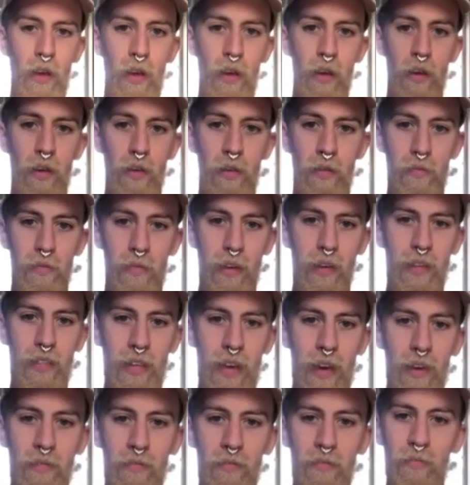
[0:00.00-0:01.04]
like I say,
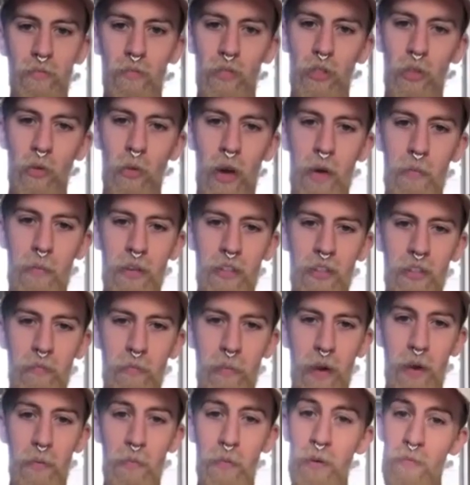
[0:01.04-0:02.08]
square piece of paper,
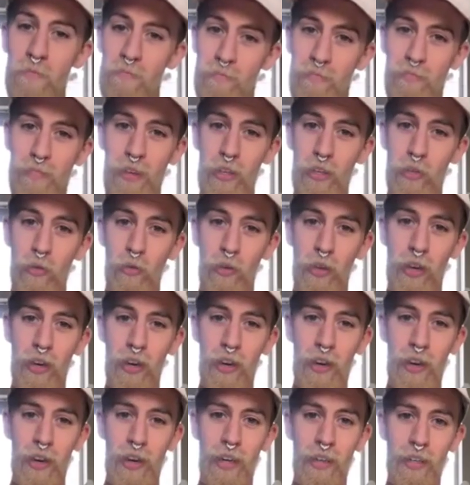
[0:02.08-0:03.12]
that's all you're going to need
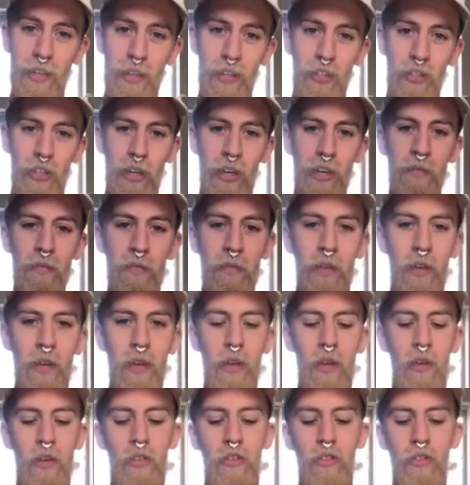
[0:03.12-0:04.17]
initially.
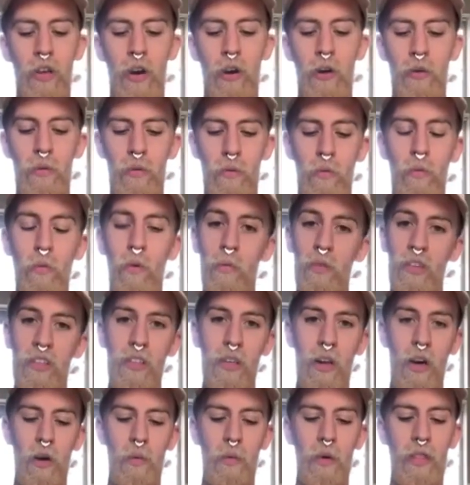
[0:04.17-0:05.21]
So, what we start
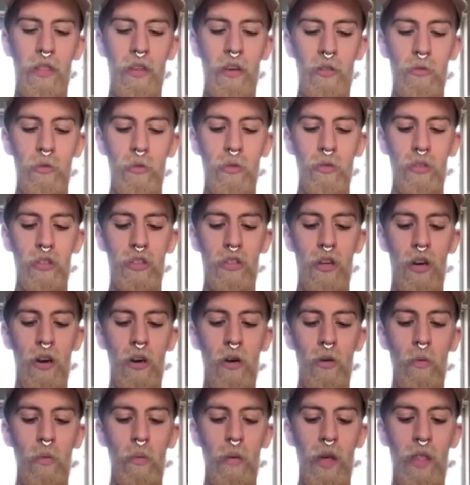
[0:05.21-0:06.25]
with is we will start
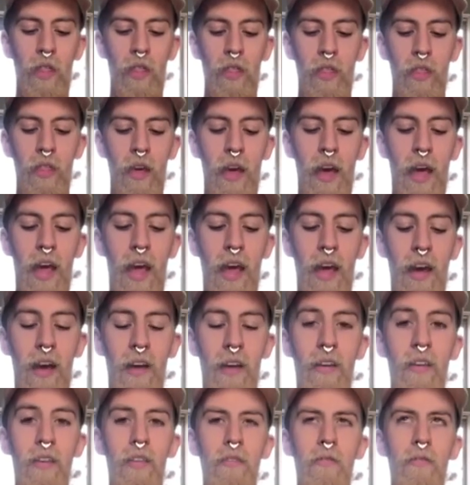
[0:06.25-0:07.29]
with a
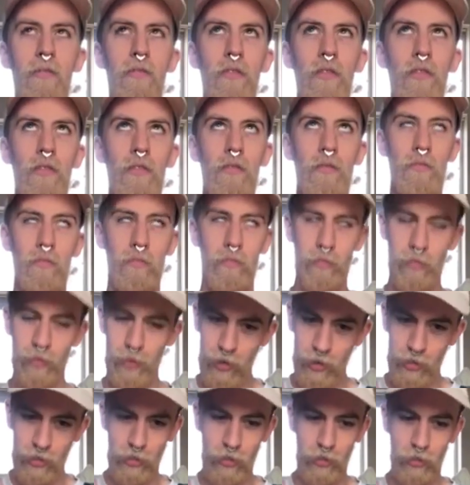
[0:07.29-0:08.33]

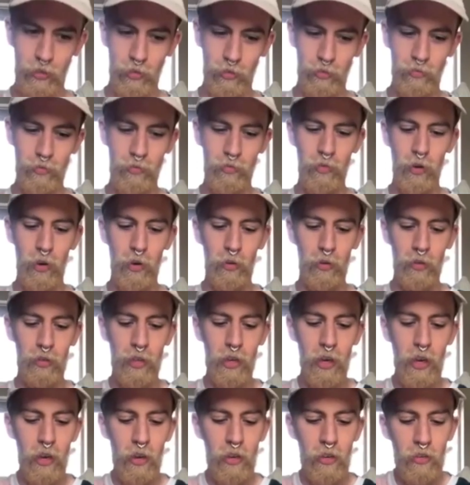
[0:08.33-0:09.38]
vertical fold.
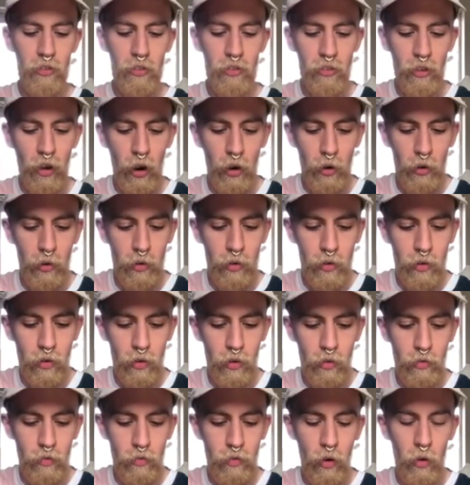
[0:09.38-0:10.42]
So, you
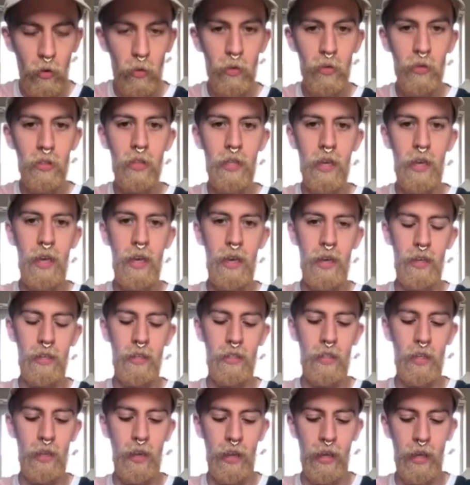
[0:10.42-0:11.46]
fold it
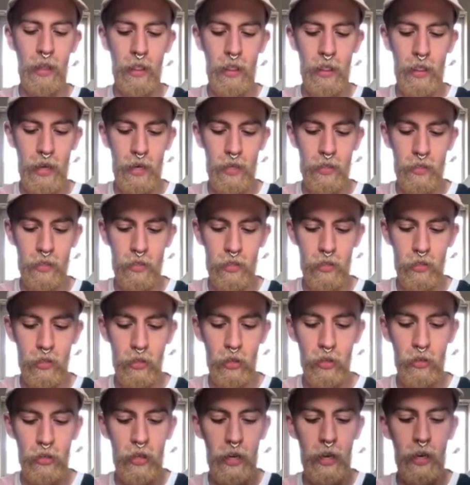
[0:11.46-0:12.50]
like this. So you
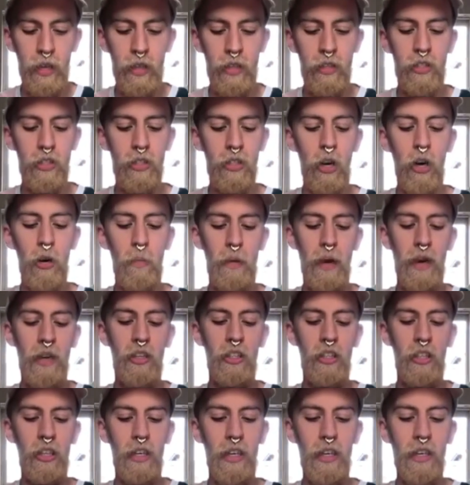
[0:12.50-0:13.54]
take this top edge
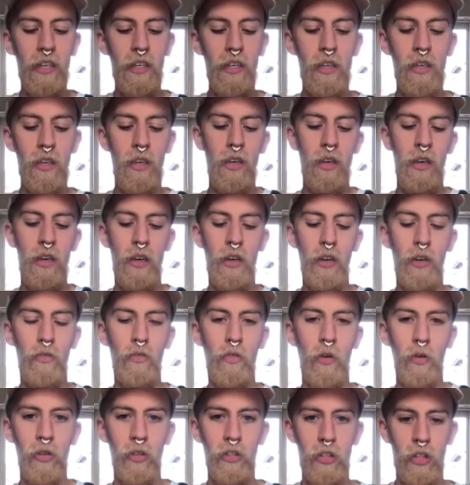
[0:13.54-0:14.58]
here, and you fold it to
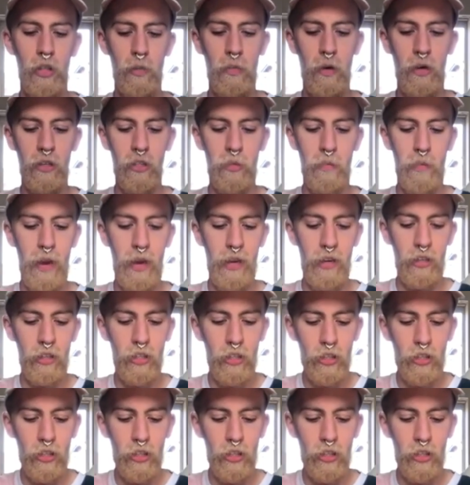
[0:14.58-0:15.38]
the bottom edge.